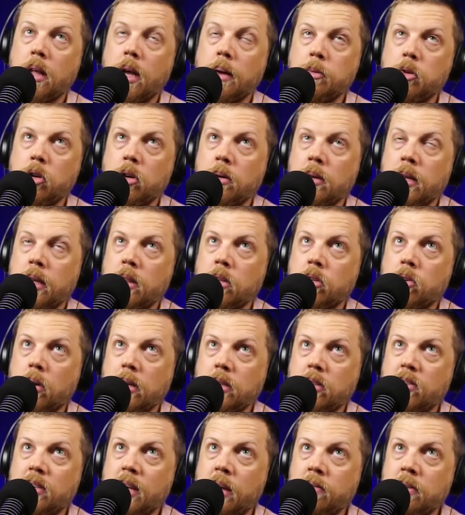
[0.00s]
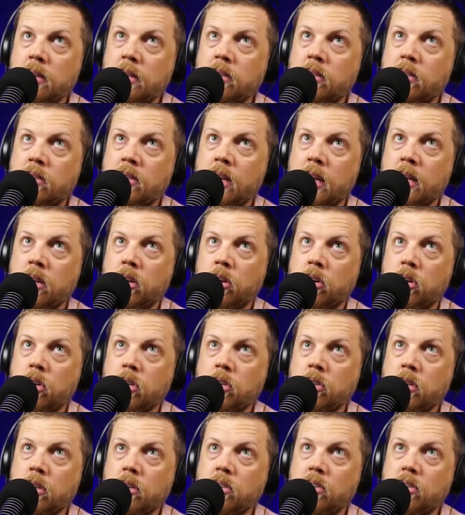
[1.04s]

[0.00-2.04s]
I'm trying to get this right. 7 senators